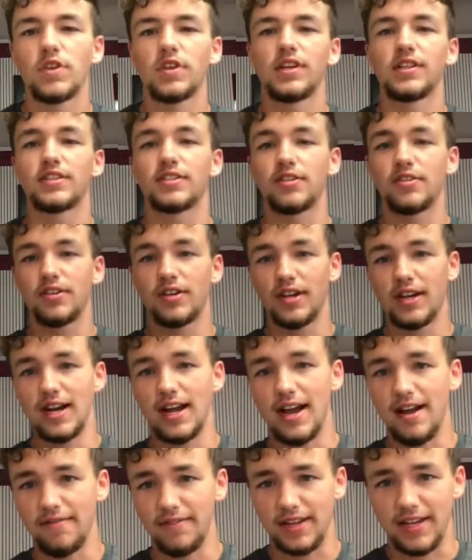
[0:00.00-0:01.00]
And so you're going to
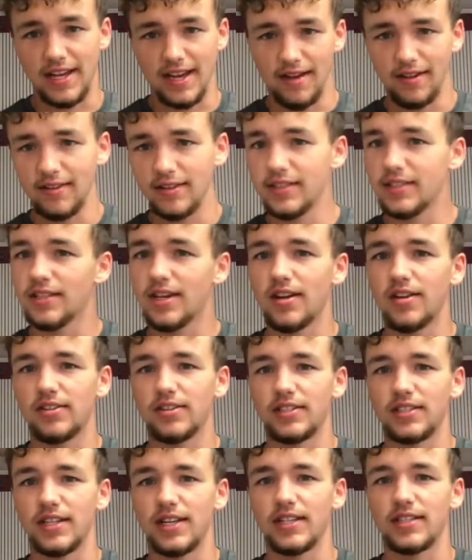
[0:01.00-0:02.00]
have the Calculus
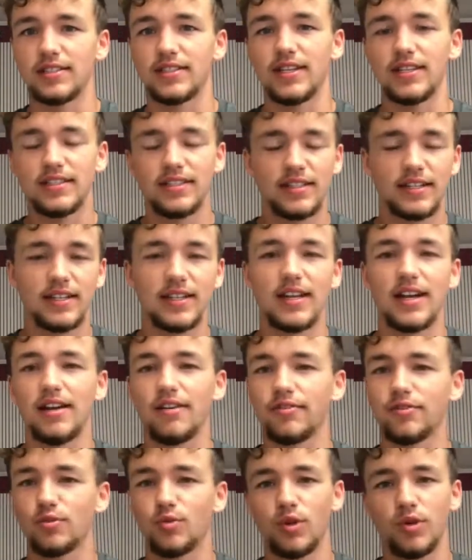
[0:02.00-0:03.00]
Honors Test. That's going to
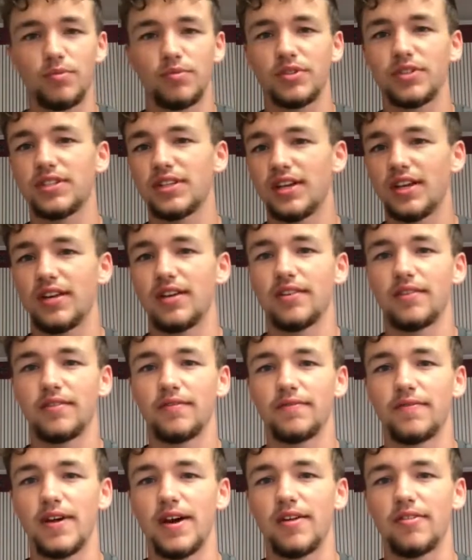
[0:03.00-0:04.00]
count 20%
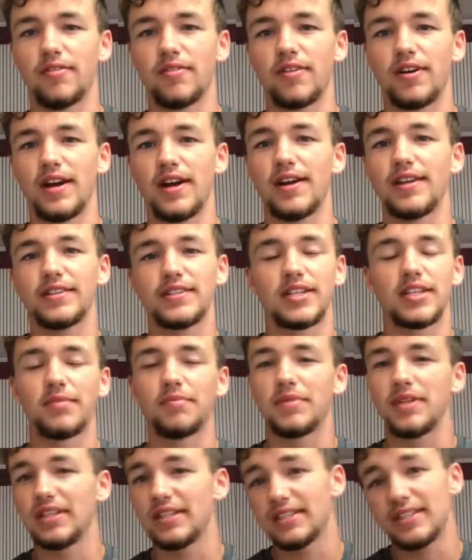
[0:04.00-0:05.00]
final grade. It's going to
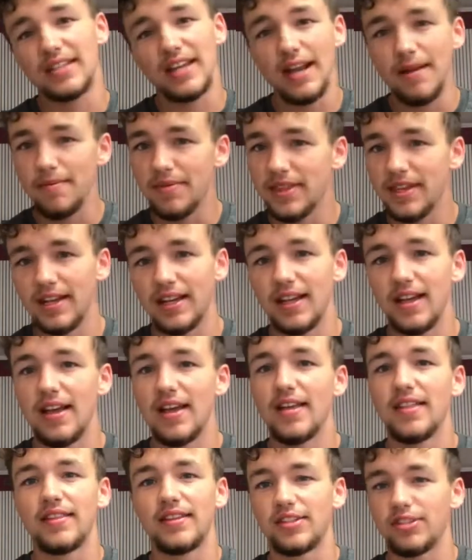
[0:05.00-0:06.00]
be the same thing
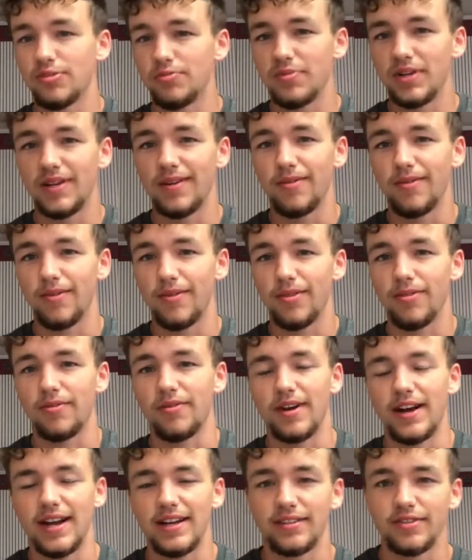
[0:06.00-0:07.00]
that you've been doing through
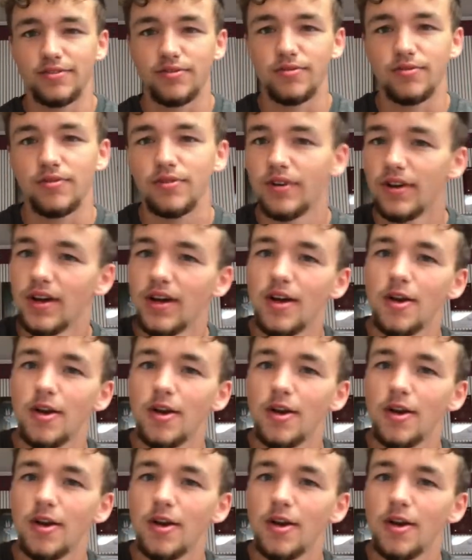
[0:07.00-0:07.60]
high school.